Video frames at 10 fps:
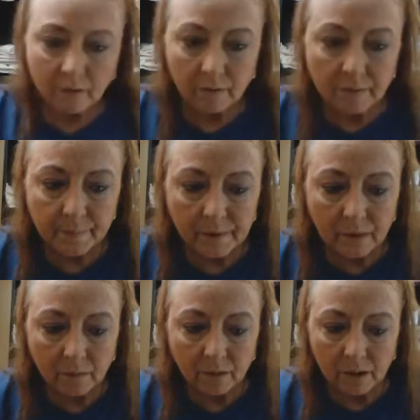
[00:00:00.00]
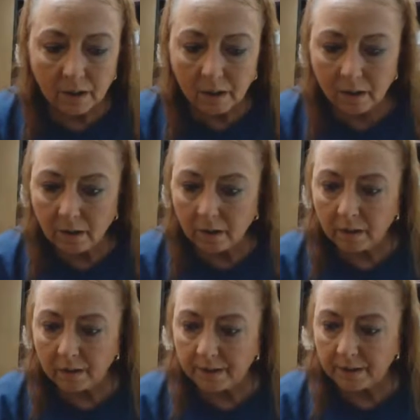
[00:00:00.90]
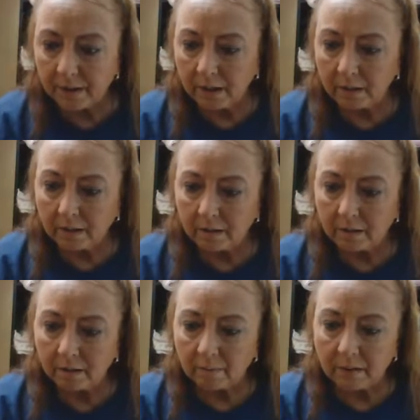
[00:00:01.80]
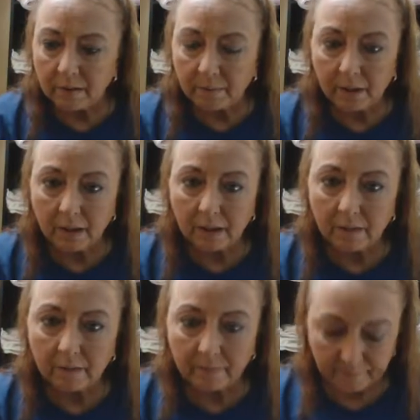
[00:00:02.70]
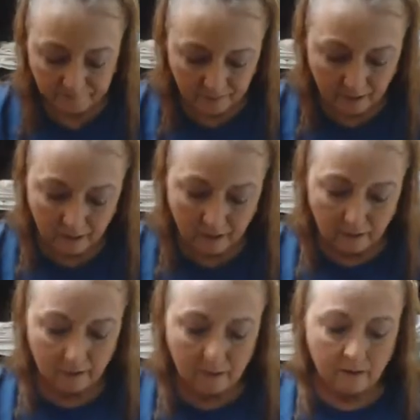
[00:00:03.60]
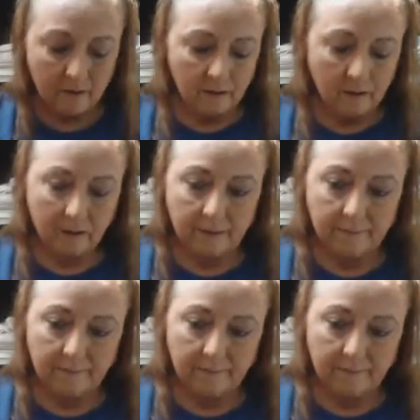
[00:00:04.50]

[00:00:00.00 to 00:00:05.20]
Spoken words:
where's my new one? Is this it? Must be. All right.